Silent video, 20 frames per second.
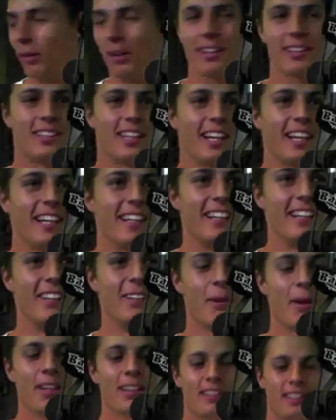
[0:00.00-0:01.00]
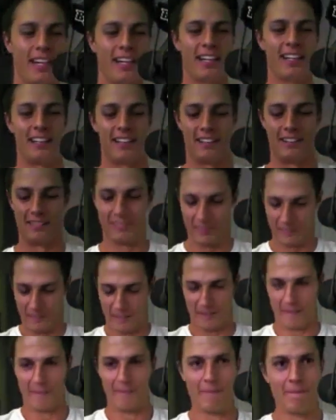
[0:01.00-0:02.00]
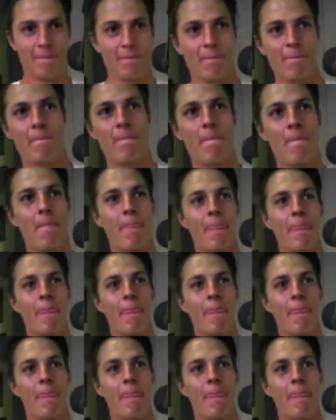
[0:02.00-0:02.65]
what well an done. intro! Well eh? I mean, those were the notes